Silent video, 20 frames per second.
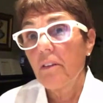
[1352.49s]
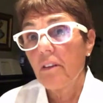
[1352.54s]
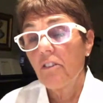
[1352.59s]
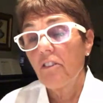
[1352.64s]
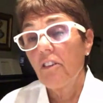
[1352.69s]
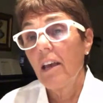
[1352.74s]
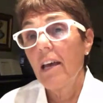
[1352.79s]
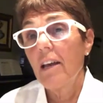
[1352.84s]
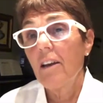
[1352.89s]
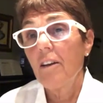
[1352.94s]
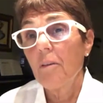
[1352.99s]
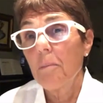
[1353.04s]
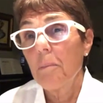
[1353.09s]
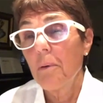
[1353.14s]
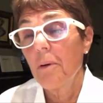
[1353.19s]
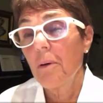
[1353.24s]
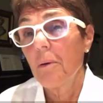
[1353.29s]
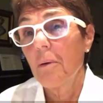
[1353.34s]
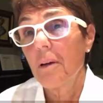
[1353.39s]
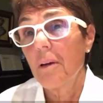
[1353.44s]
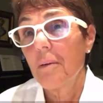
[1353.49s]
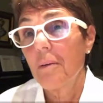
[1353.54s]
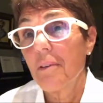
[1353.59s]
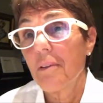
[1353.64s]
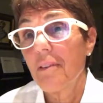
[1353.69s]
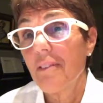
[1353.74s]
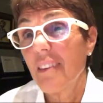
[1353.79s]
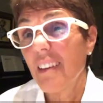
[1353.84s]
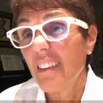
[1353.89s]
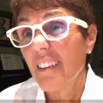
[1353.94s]
In Johannesburg, it was
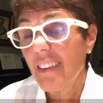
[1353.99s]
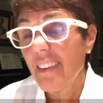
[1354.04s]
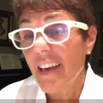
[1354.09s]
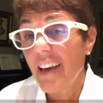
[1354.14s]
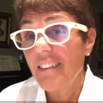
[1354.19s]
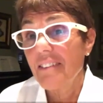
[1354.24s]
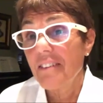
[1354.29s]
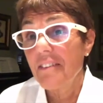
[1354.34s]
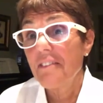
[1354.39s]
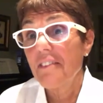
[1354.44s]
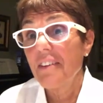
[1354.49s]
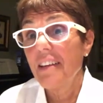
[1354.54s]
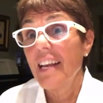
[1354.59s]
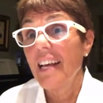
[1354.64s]
six thousand feet